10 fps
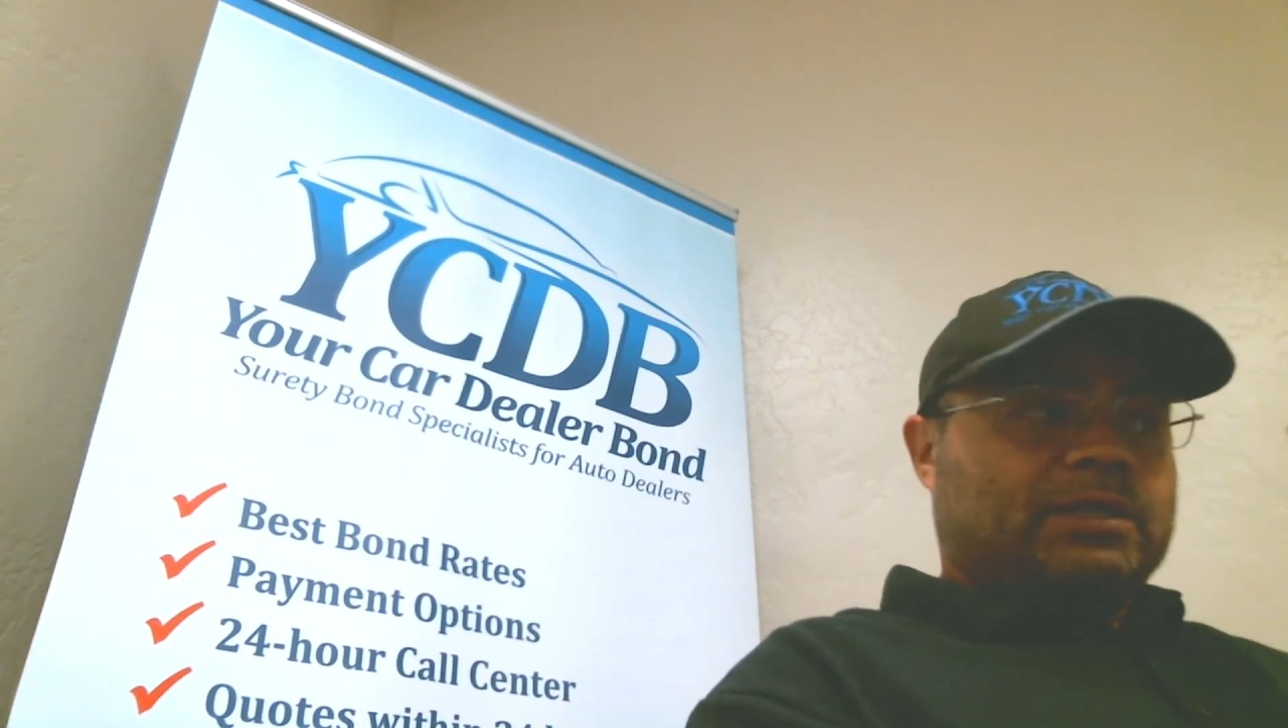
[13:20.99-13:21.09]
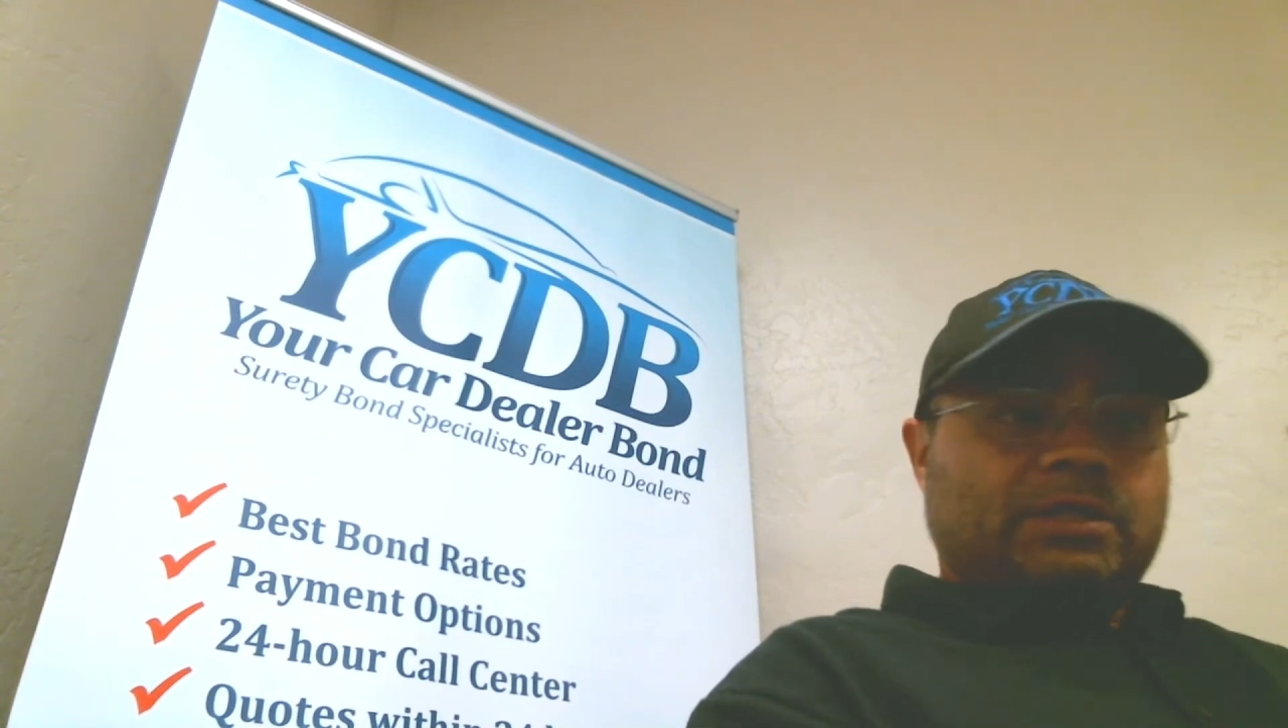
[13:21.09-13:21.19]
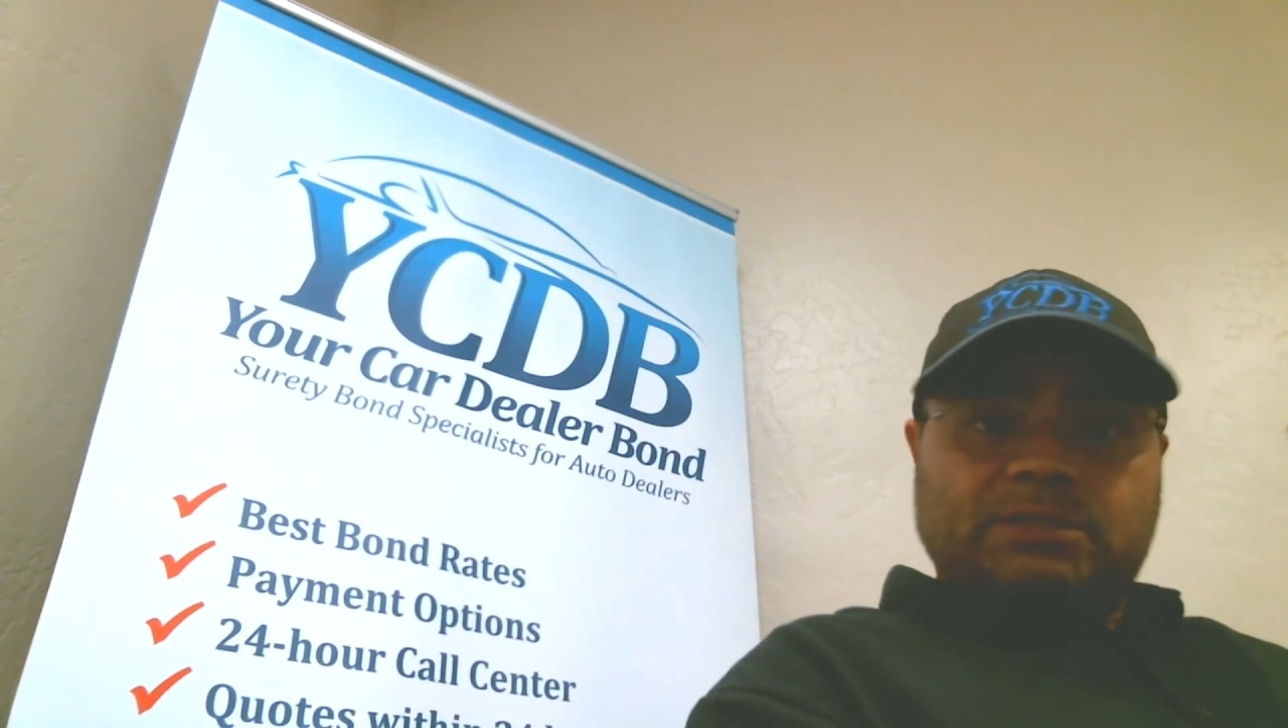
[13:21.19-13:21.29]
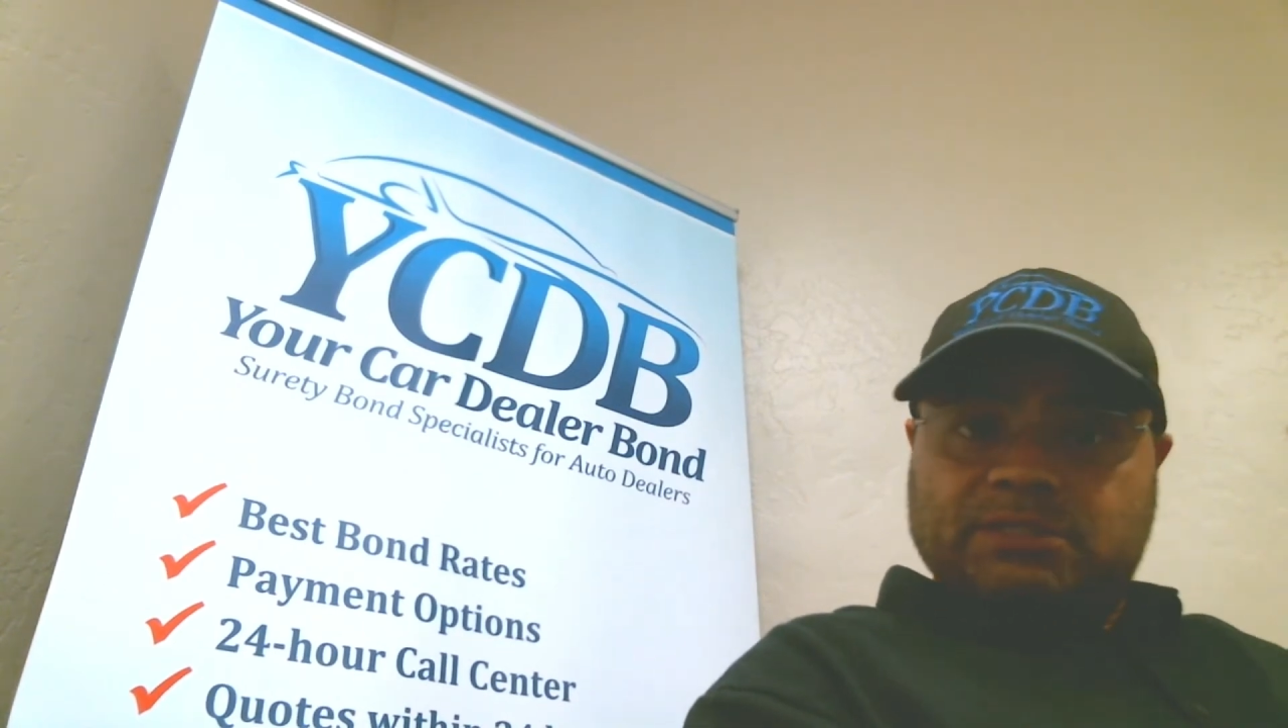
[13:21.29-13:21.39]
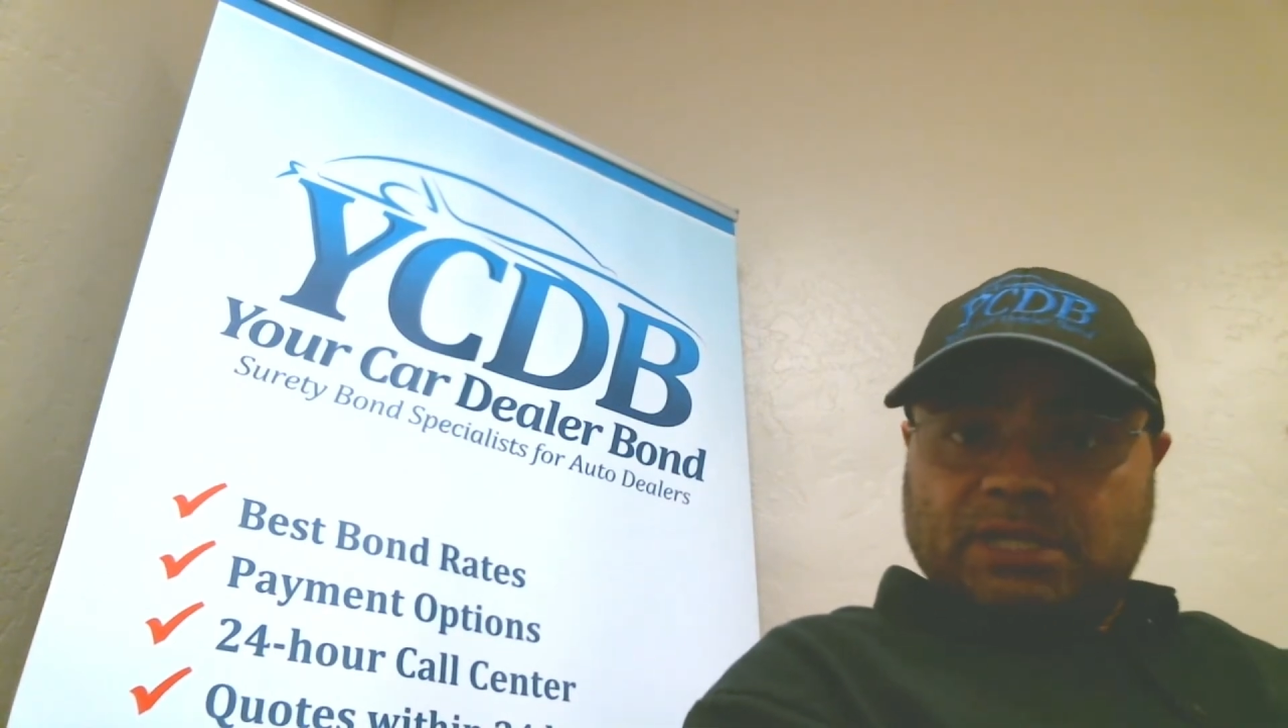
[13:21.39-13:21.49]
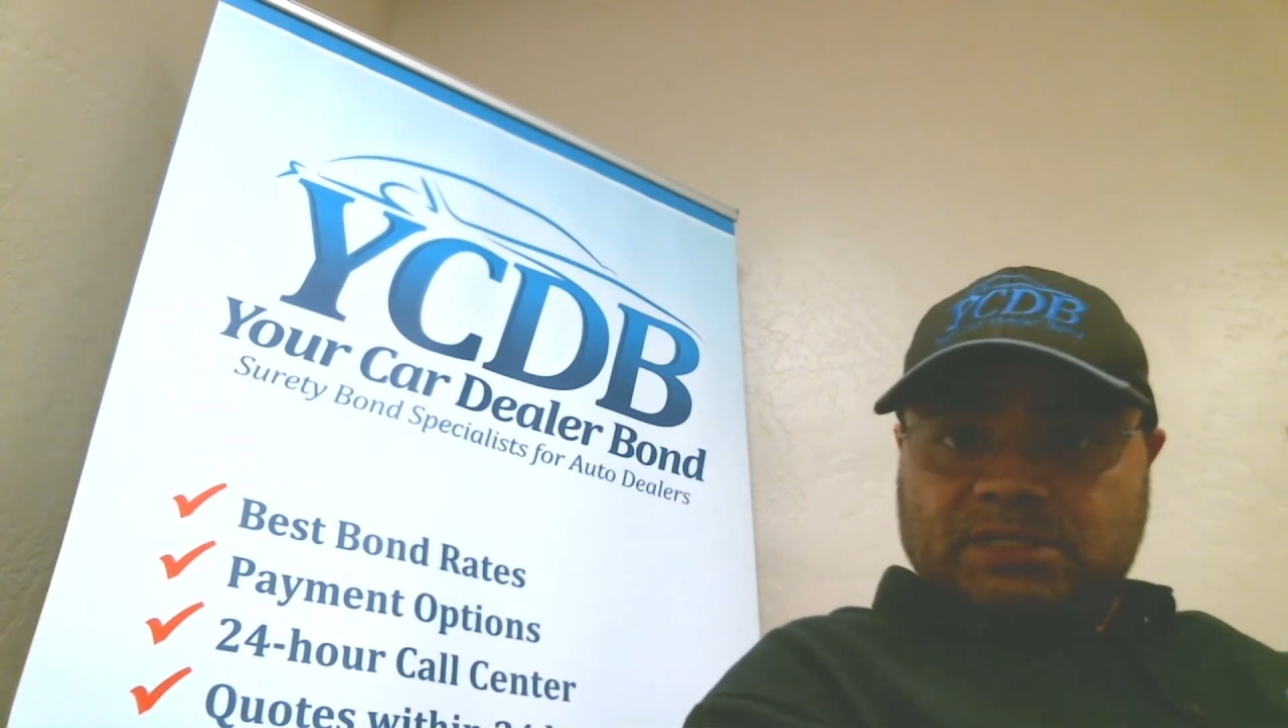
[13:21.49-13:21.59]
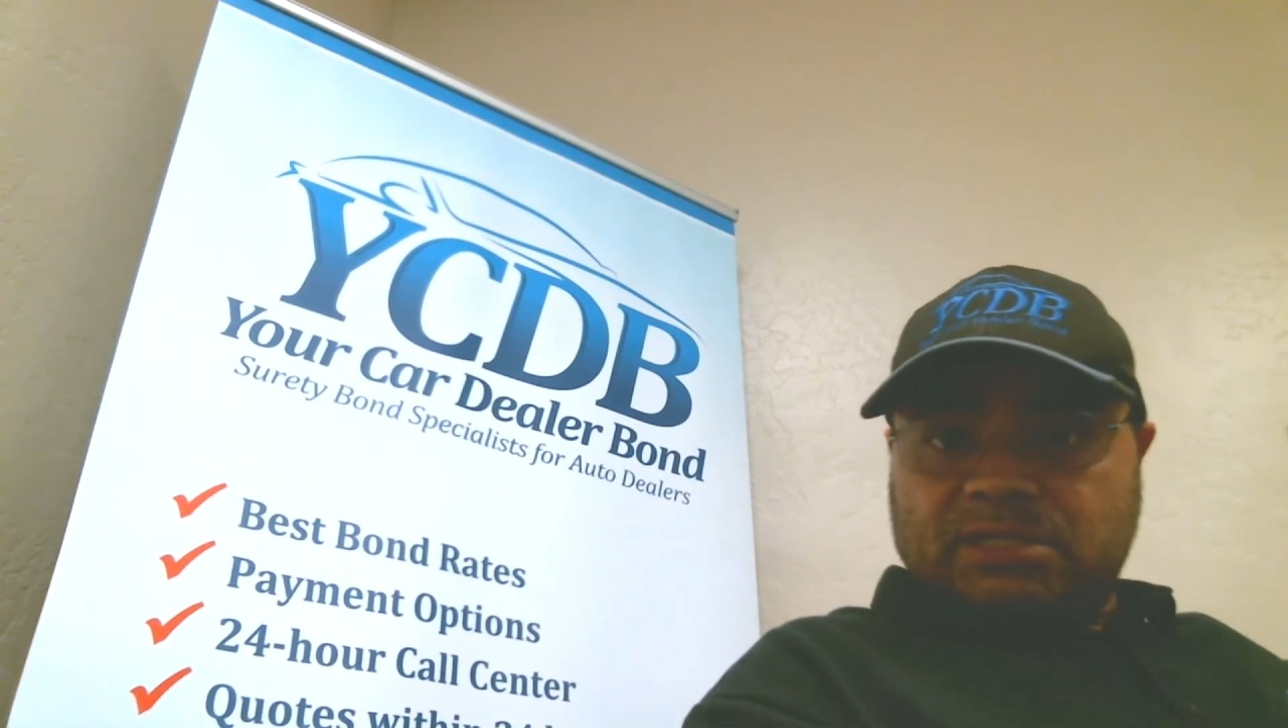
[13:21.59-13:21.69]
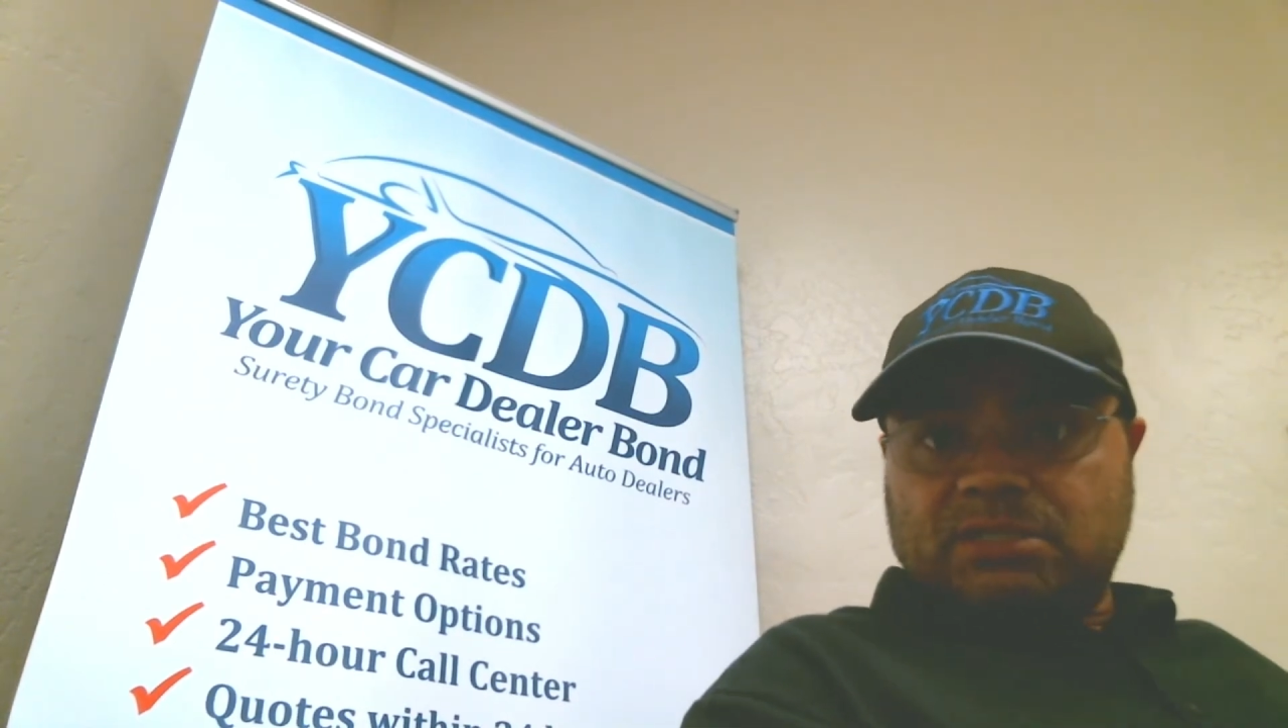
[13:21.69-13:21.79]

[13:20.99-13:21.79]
that says